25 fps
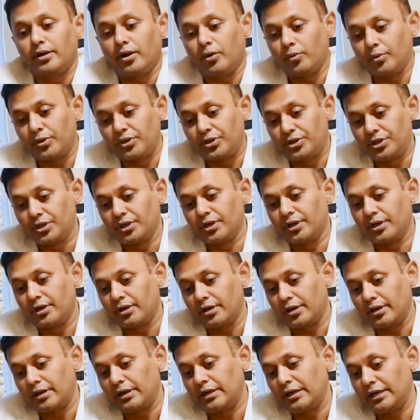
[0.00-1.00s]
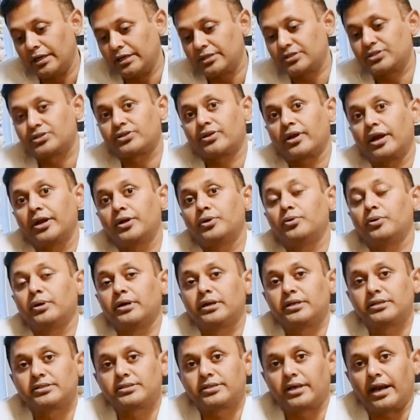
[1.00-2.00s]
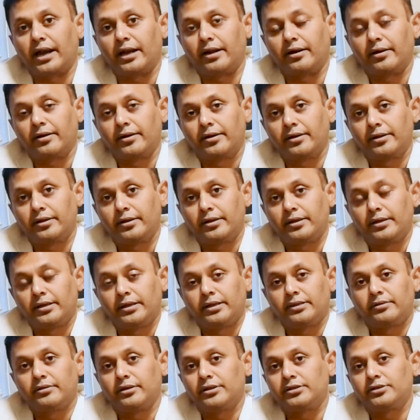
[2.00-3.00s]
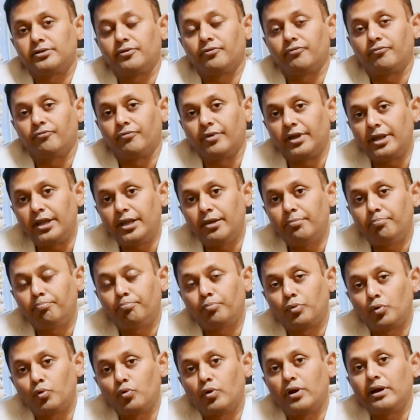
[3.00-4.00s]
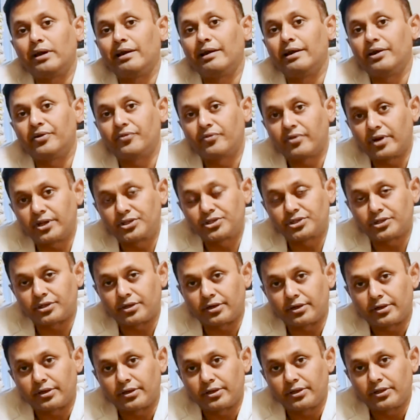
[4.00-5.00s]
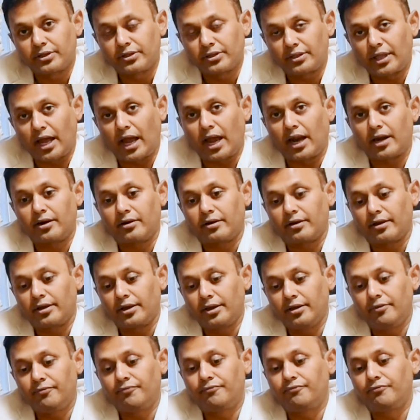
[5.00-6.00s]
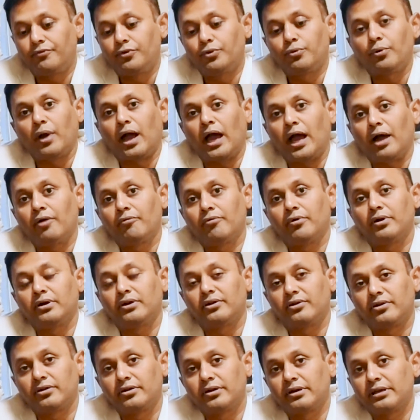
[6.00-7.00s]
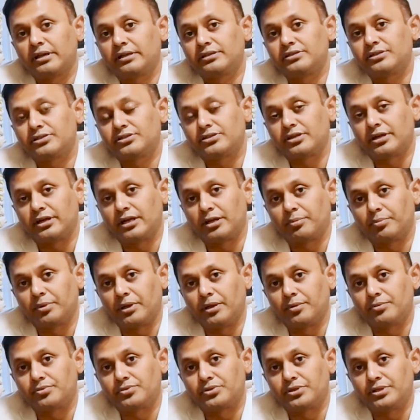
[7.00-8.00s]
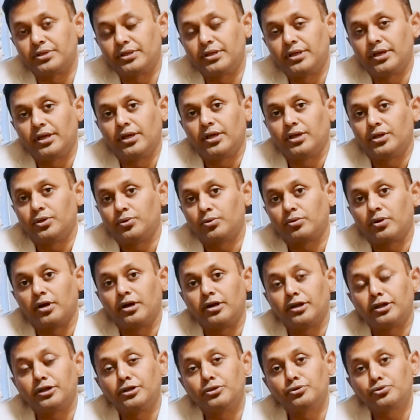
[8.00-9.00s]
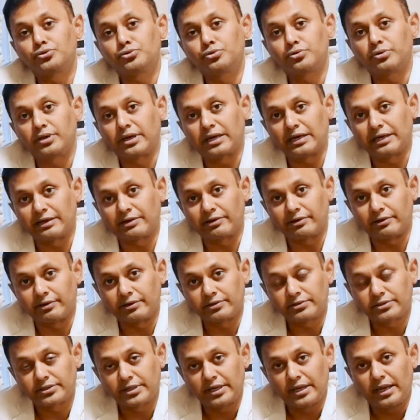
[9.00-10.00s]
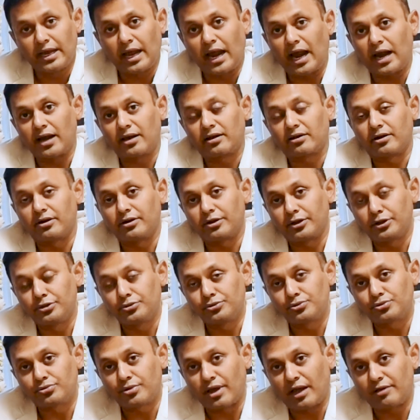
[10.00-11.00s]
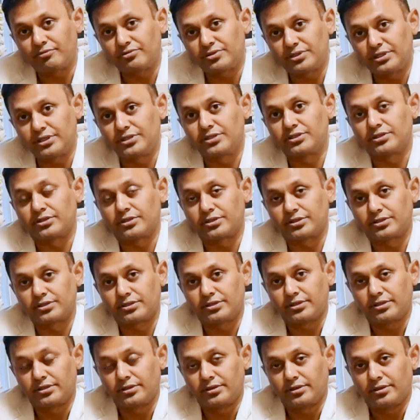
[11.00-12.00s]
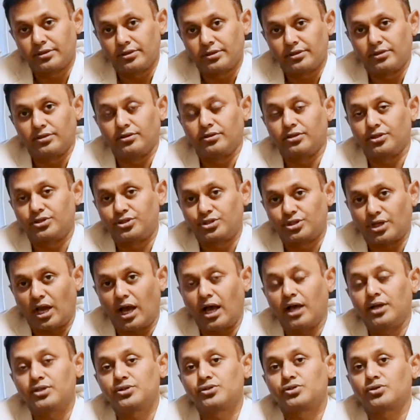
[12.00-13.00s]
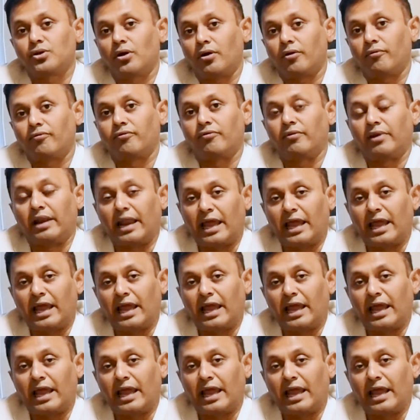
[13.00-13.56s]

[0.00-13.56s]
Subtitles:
Now here, let's try to understand. There is a very proven literature that if you have a drug resistant epilepsy, you continues to take drugs and continues to have seizures, the chance of